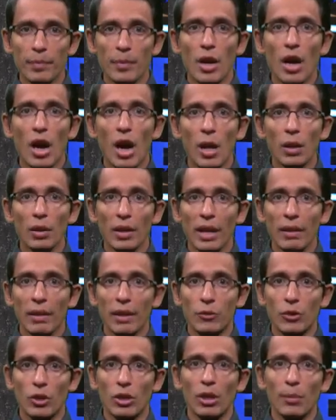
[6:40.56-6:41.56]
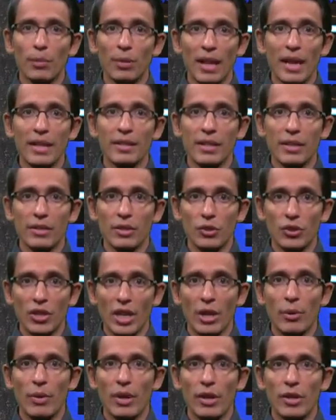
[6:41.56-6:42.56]
All electrical appliances and
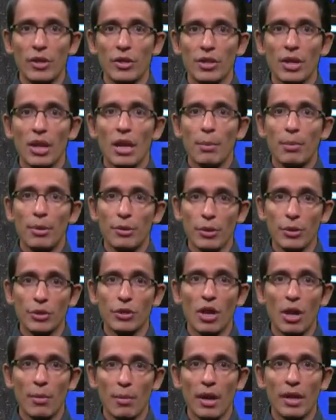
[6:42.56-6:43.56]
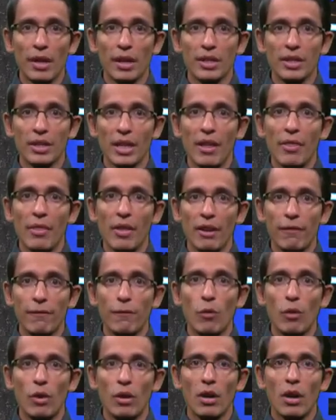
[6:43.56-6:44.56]
generators produce harmonics and
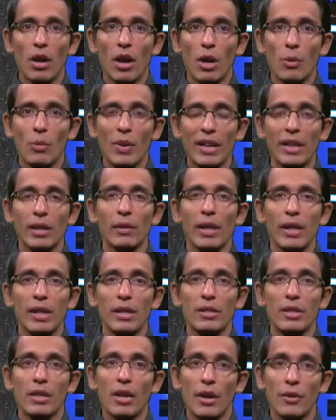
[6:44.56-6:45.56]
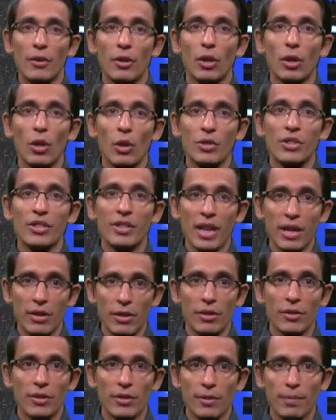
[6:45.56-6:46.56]
therefore are regulated under close
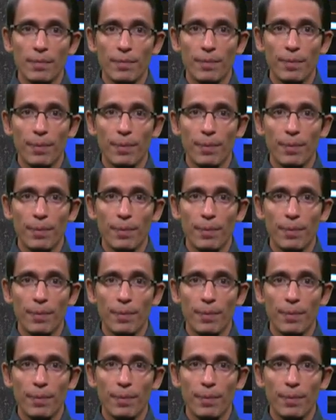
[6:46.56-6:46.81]
standards.